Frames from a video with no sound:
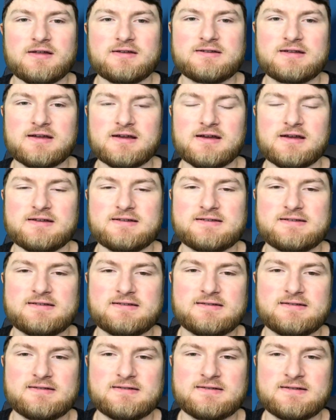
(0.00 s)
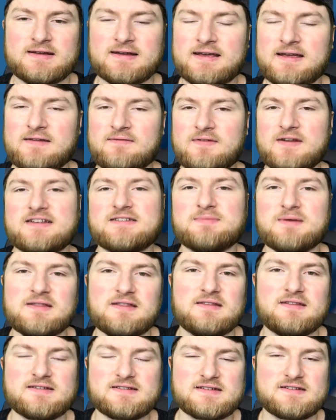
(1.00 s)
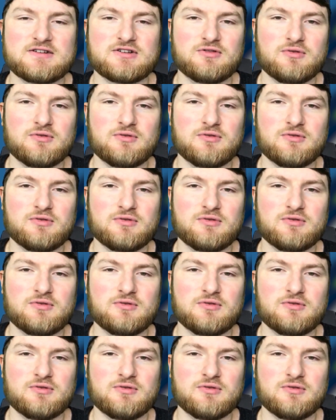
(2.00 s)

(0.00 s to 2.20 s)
to convince me that this is a